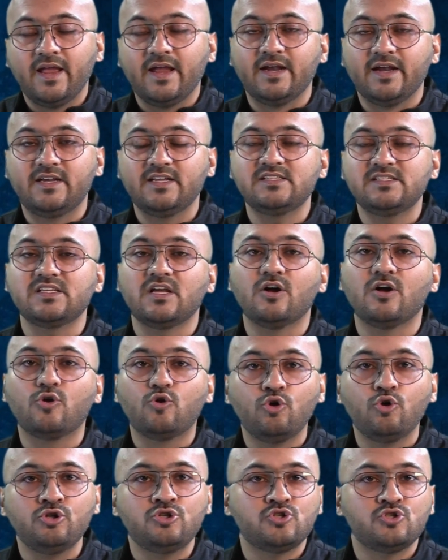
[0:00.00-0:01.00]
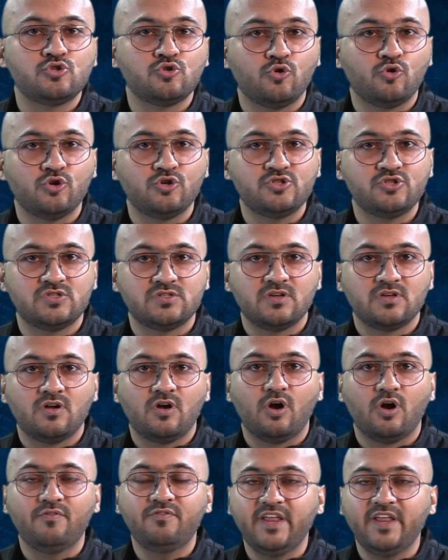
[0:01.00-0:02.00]
It is a good source
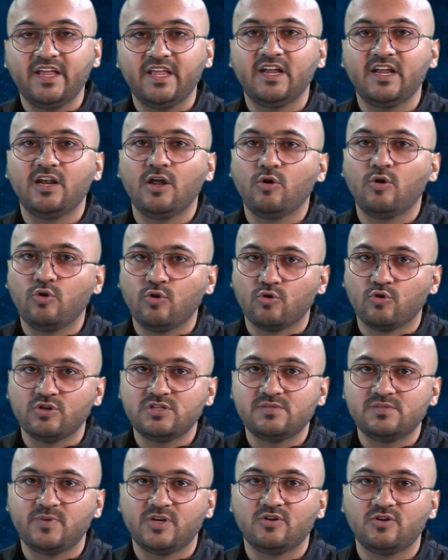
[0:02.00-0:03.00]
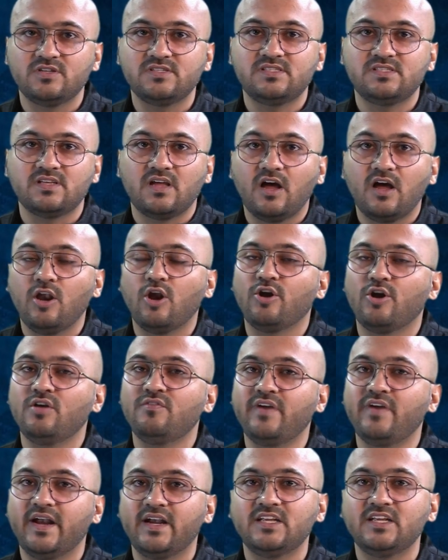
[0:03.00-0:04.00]
of taking down notes, because a lot
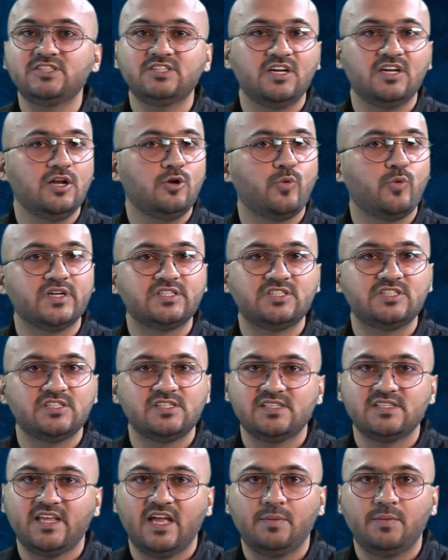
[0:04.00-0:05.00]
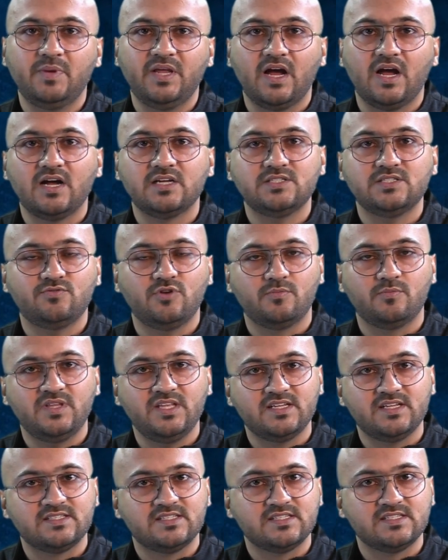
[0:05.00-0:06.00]
of additional questions can be asked from
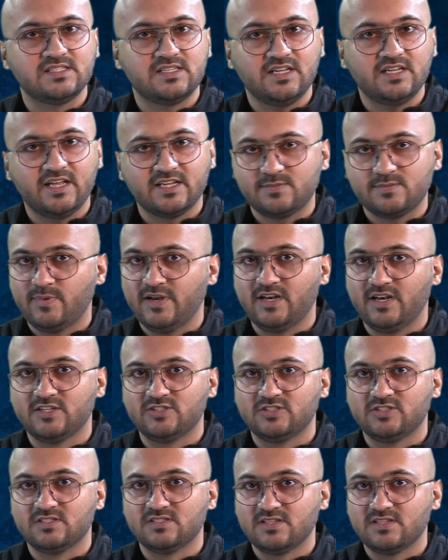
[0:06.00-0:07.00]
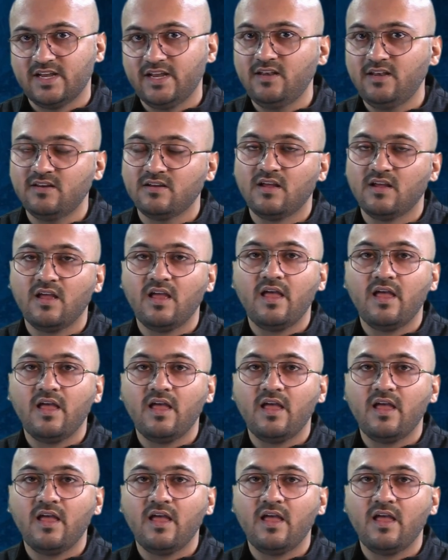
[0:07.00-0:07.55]
the existing explanations, right?